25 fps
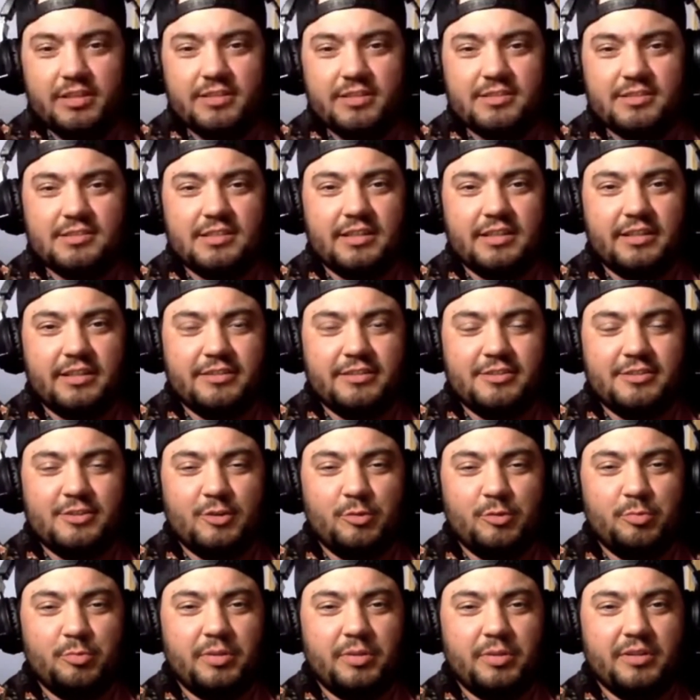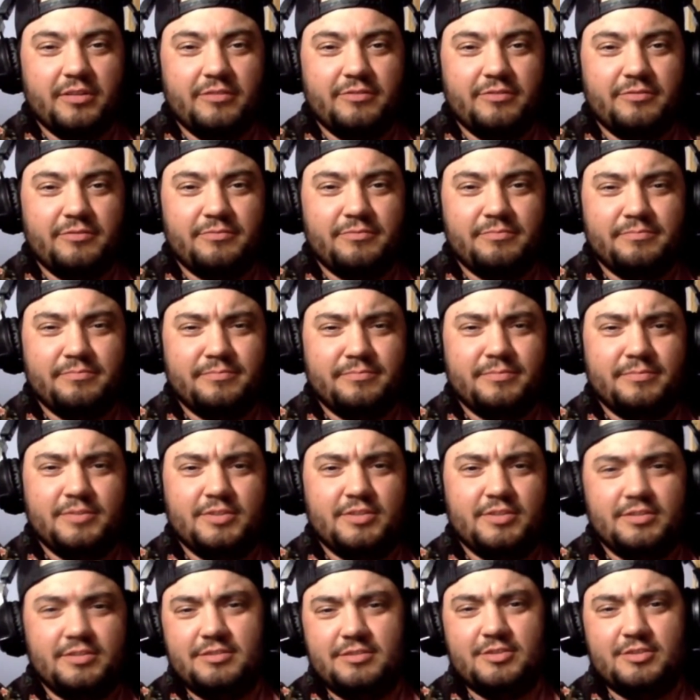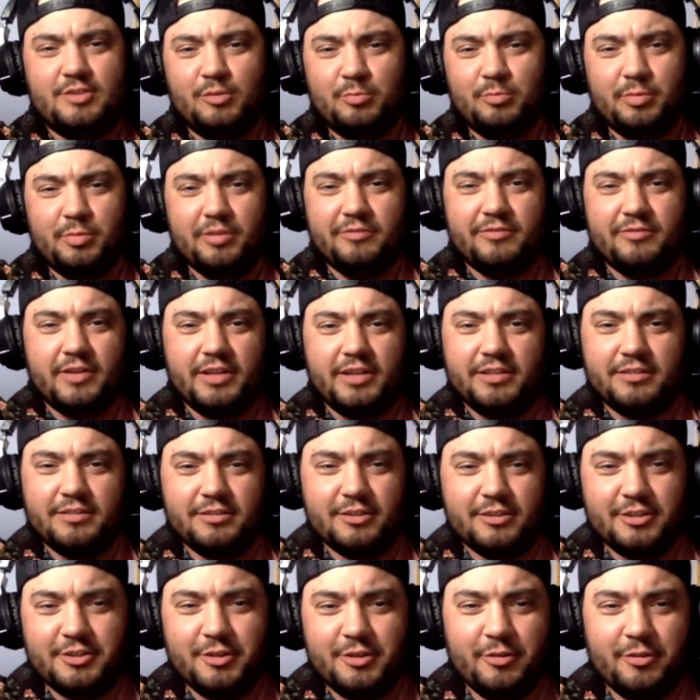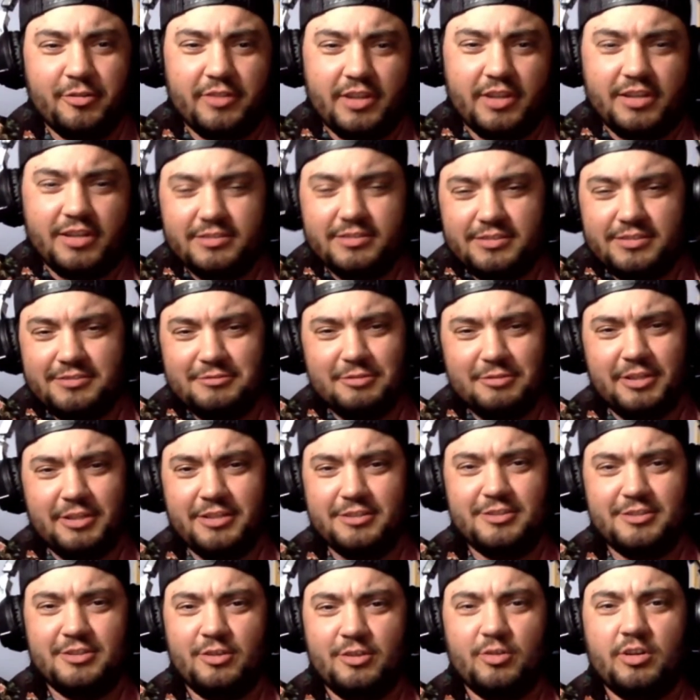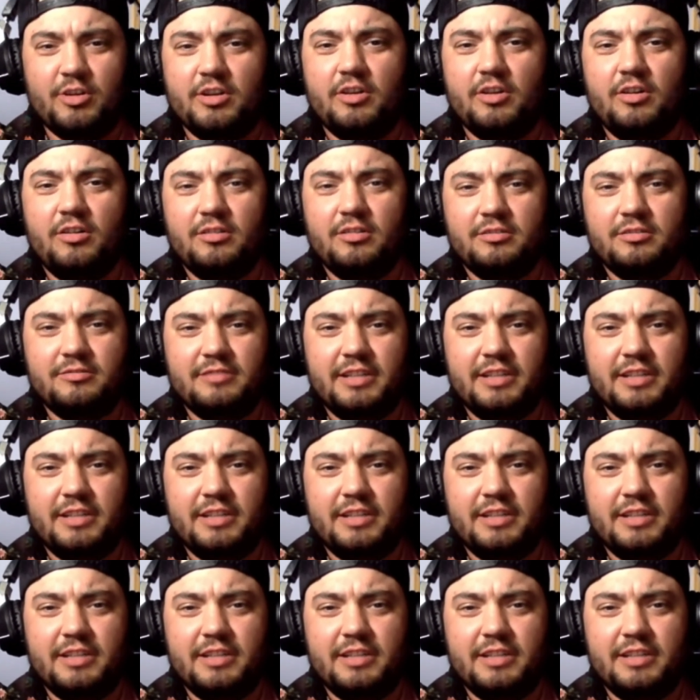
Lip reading: is like, don't be afraid to learn new things. Like, don't at all.